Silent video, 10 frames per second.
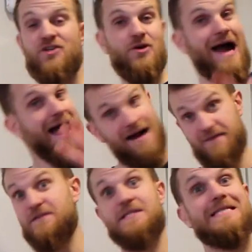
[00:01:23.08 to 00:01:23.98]
You
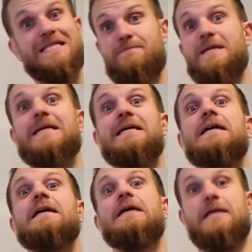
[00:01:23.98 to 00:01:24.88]
have to speak
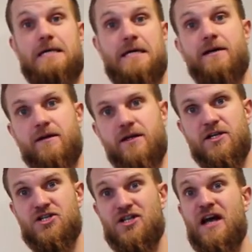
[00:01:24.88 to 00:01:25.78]

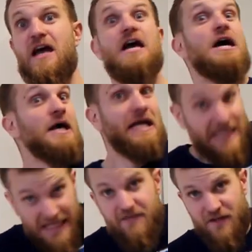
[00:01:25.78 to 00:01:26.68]
English.
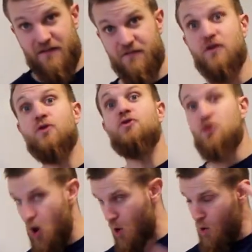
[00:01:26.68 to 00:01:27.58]
Even if you
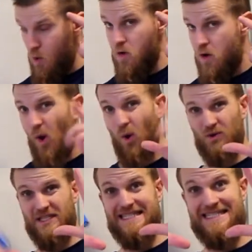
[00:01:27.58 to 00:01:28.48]
know
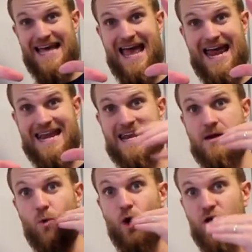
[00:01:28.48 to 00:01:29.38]
only
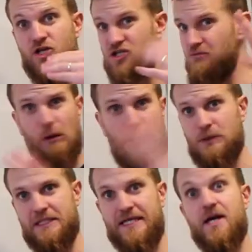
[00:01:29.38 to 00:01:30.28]
10 words,
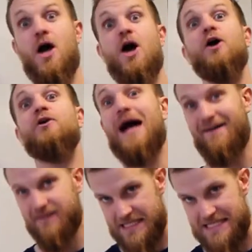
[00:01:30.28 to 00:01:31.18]
only, you
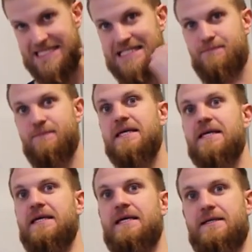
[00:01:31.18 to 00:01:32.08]
have to
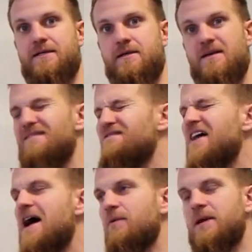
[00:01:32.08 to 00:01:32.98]
speak it.
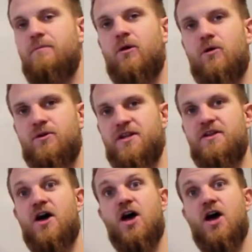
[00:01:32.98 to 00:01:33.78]
Very important.